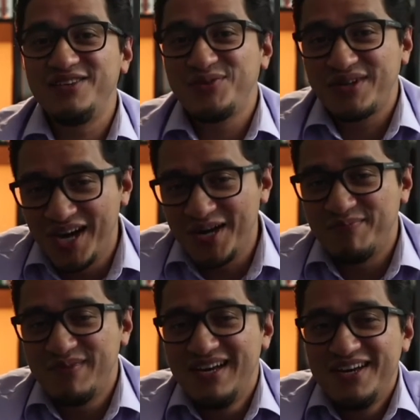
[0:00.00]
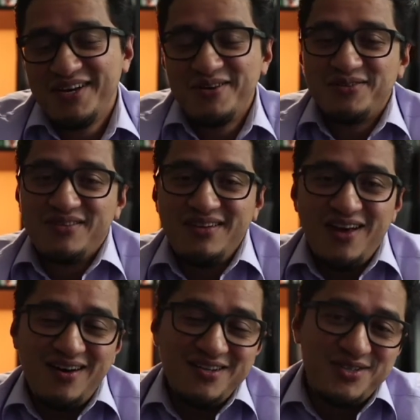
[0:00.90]
and to come to the
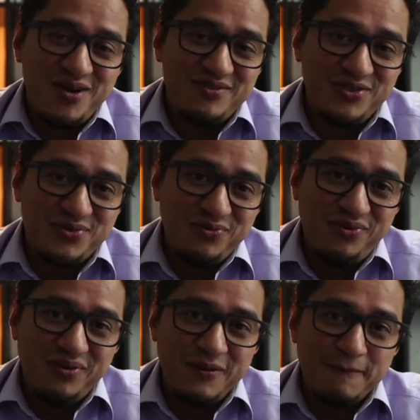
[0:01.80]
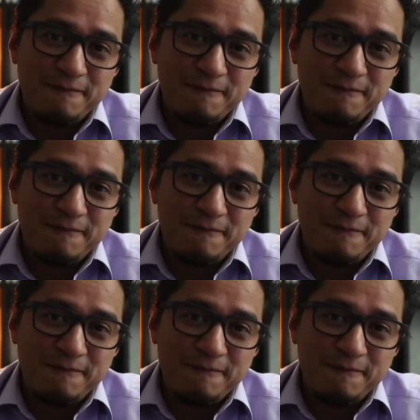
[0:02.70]
knowledge of the truth.